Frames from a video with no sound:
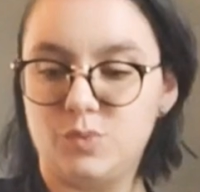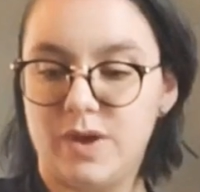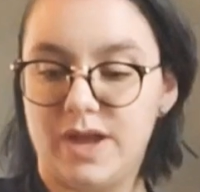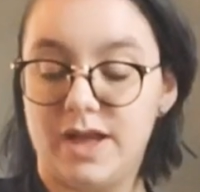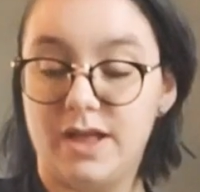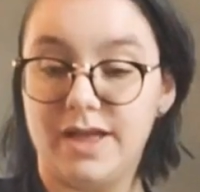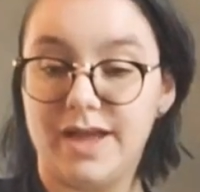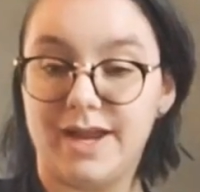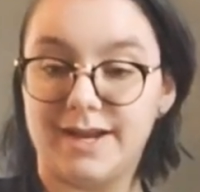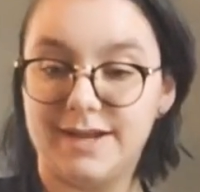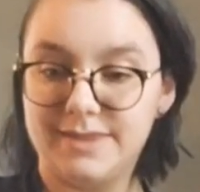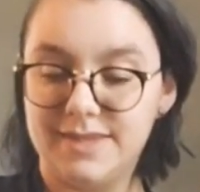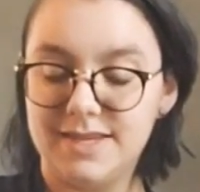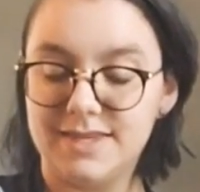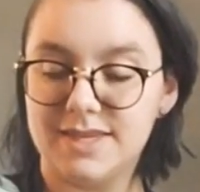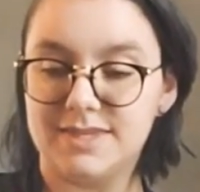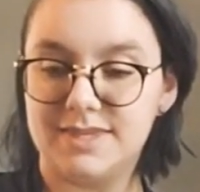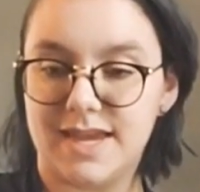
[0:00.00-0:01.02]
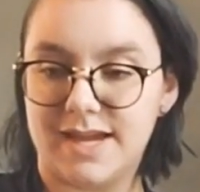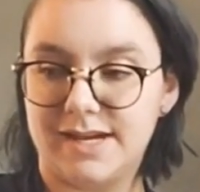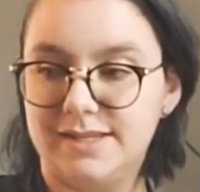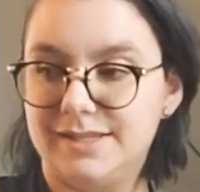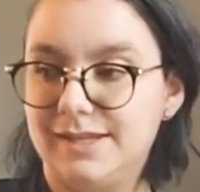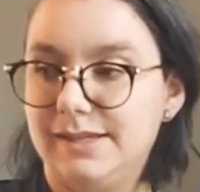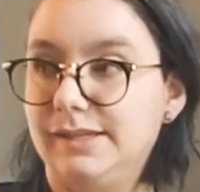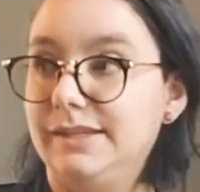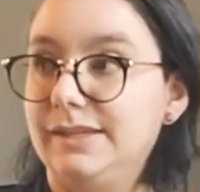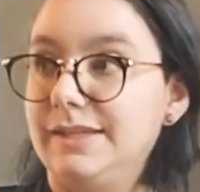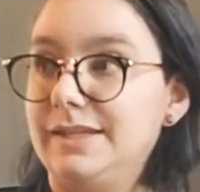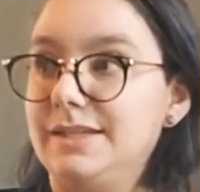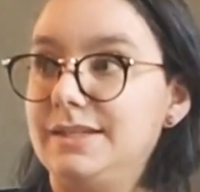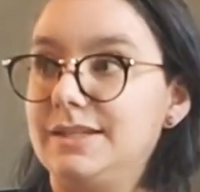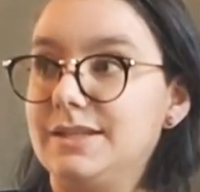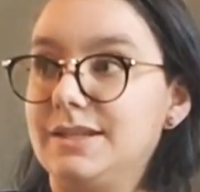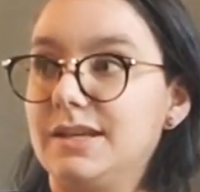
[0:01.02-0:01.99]
will, and I think that that is a
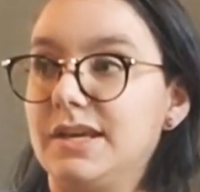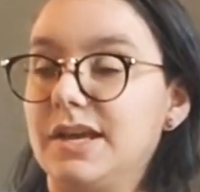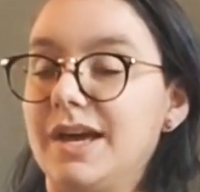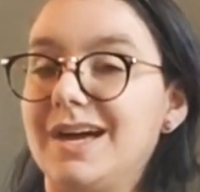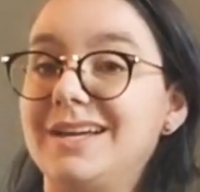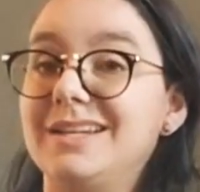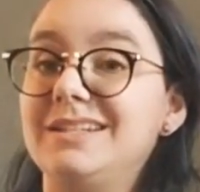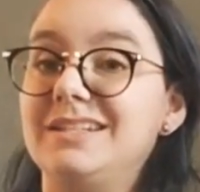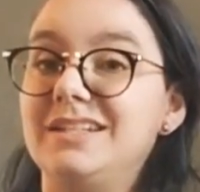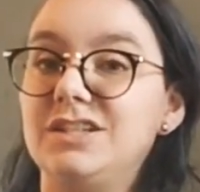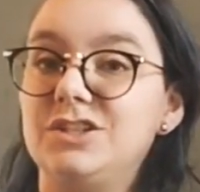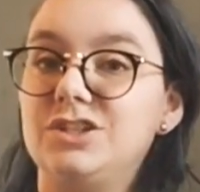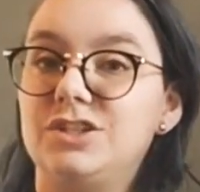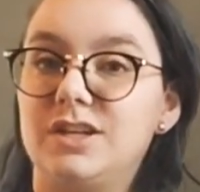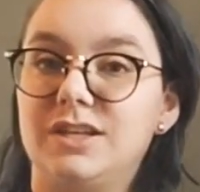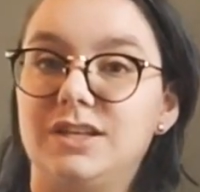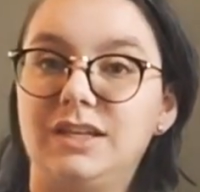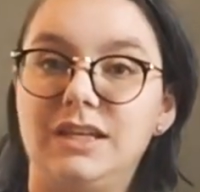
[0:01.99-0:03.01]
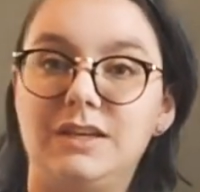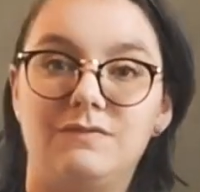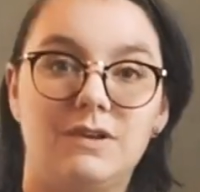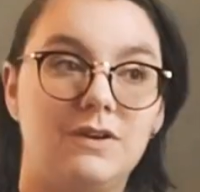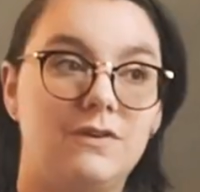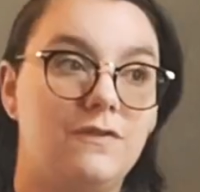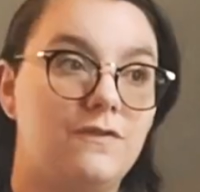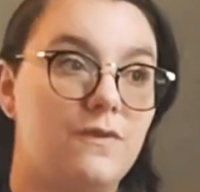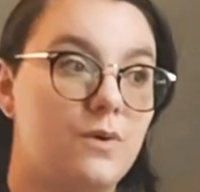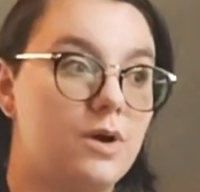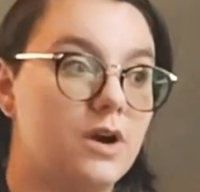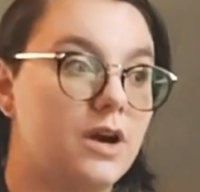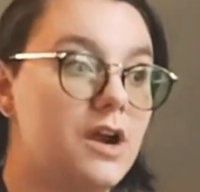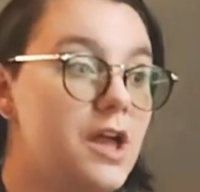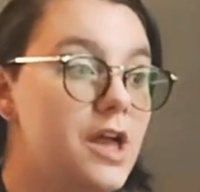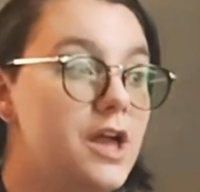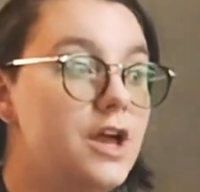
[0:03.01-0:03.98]
neat addition even
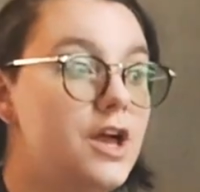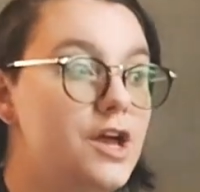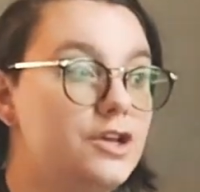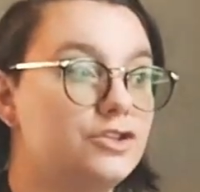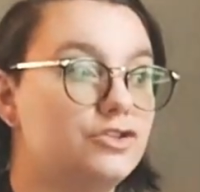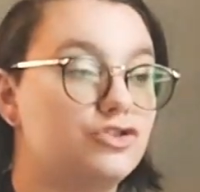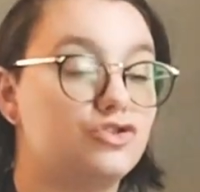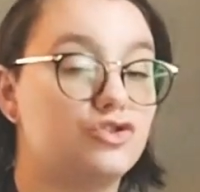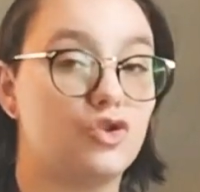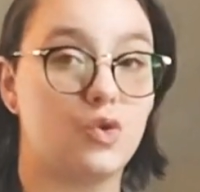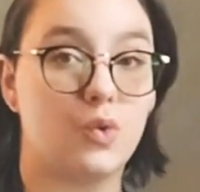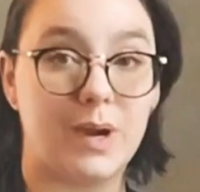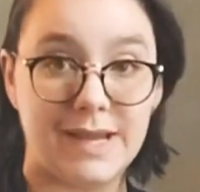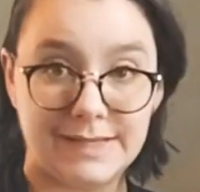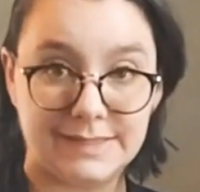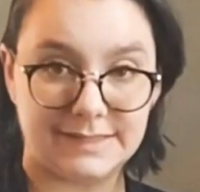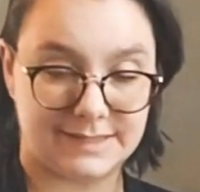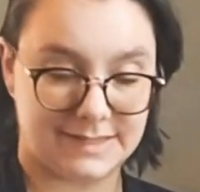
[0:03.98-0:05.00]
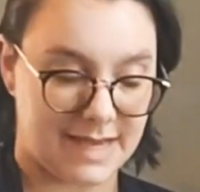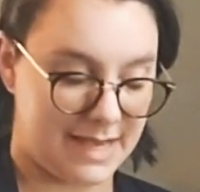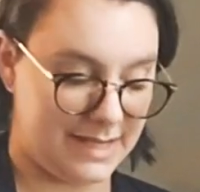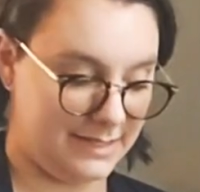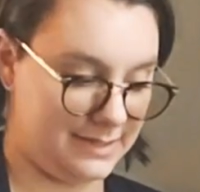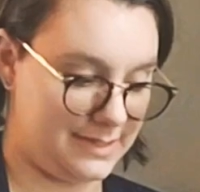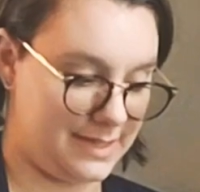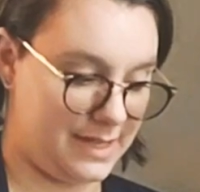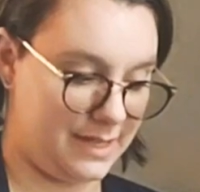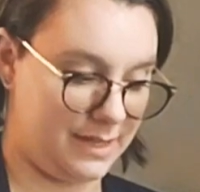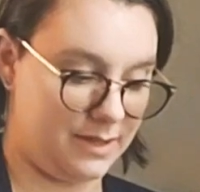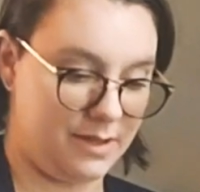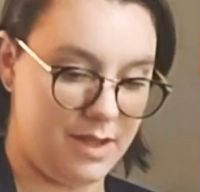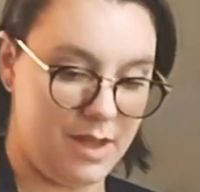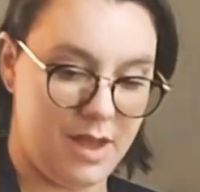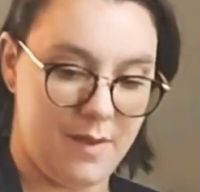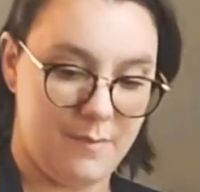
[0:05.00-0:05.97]
for straight sizing,
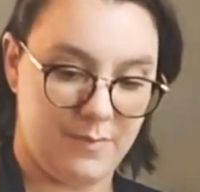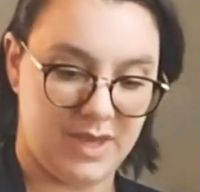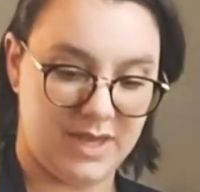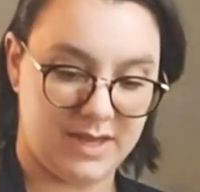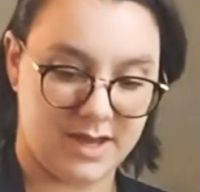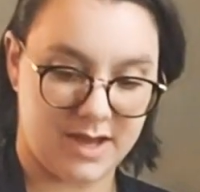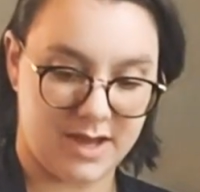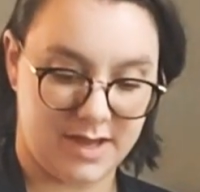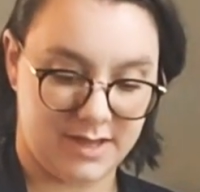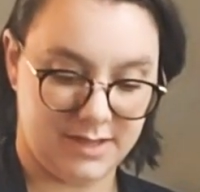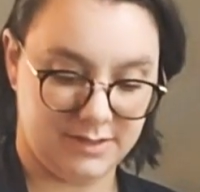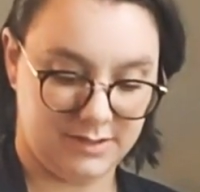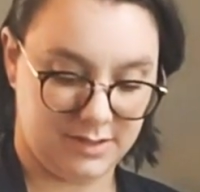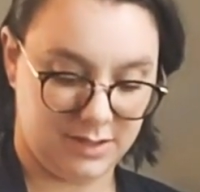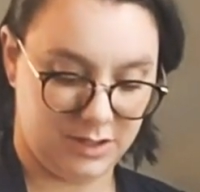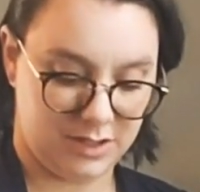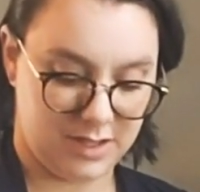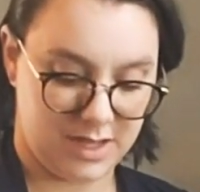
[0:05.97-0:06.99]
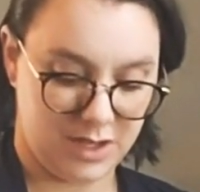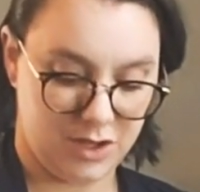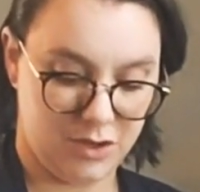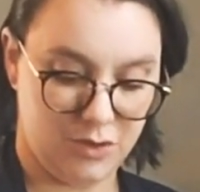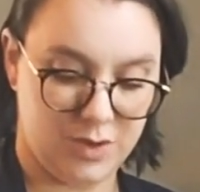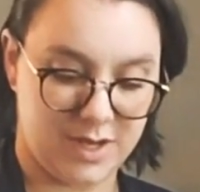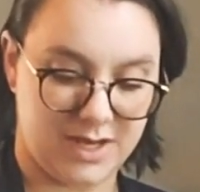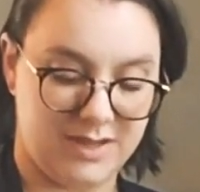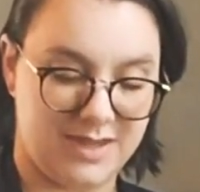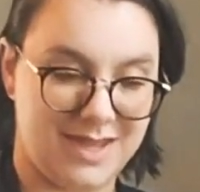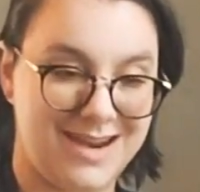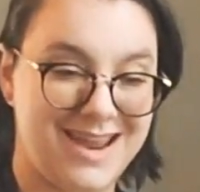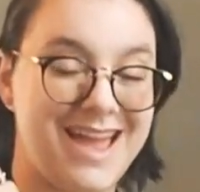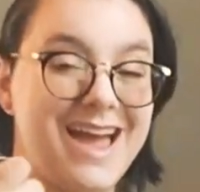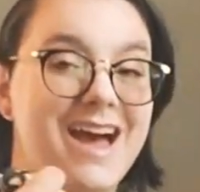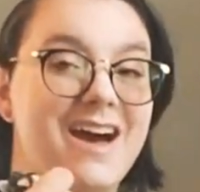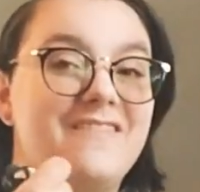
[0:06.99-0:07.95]
because you can then
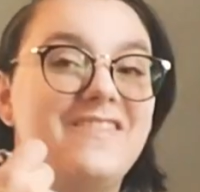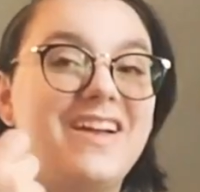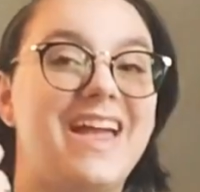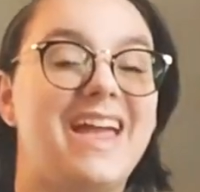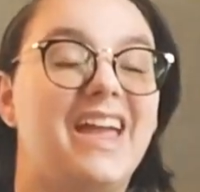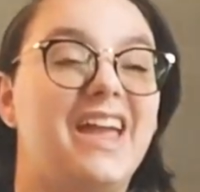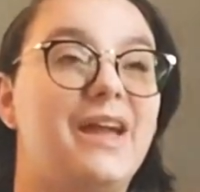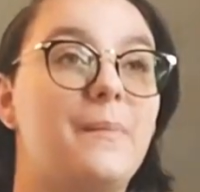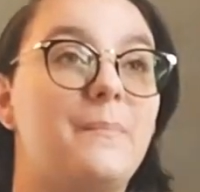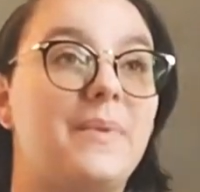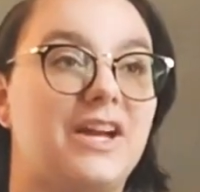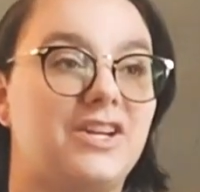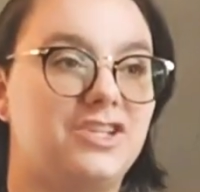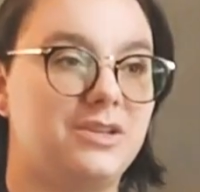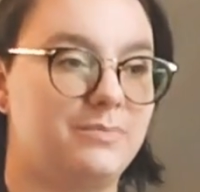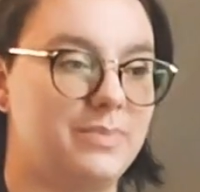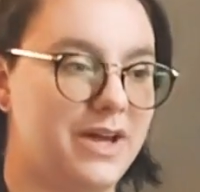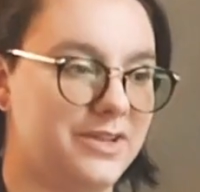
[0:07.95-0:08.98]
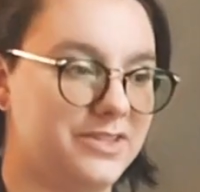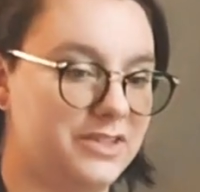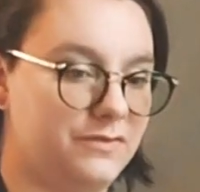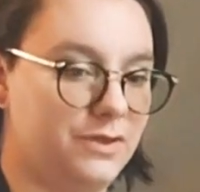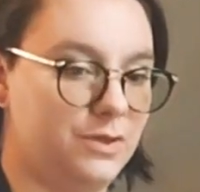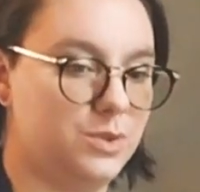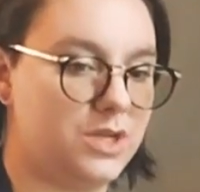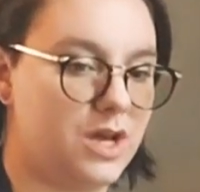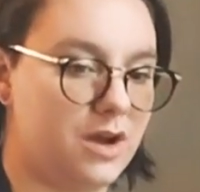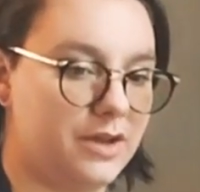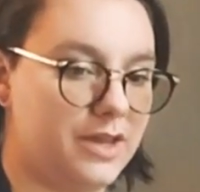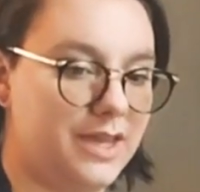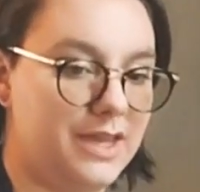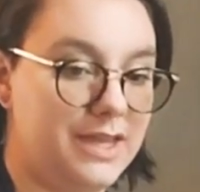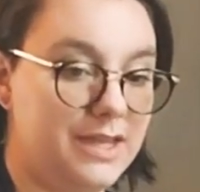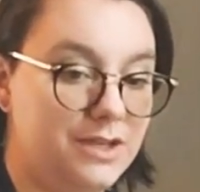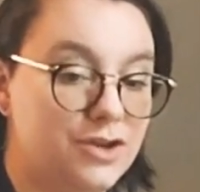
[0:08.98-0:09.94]
have a matching belt if you tuck
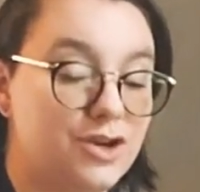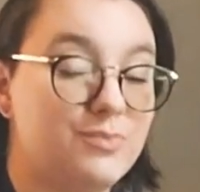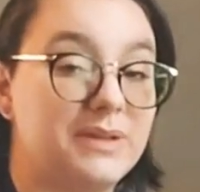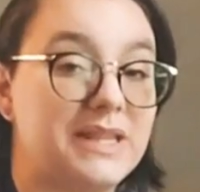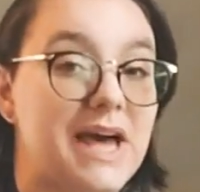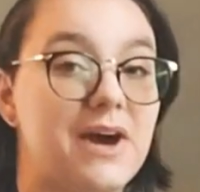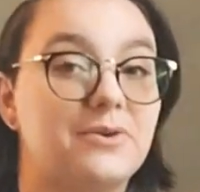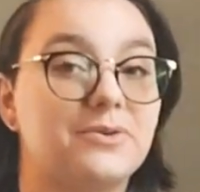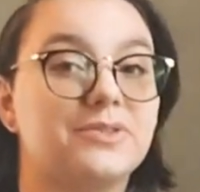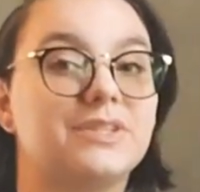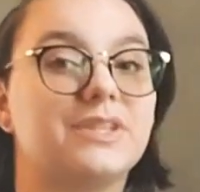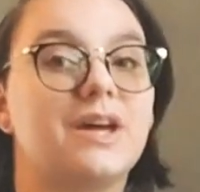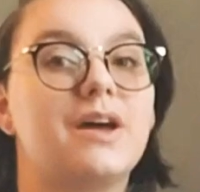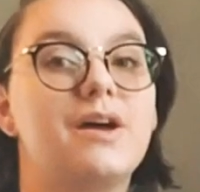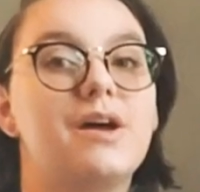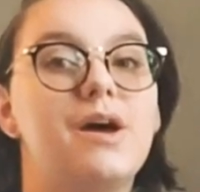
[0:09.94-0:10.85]
in your blouse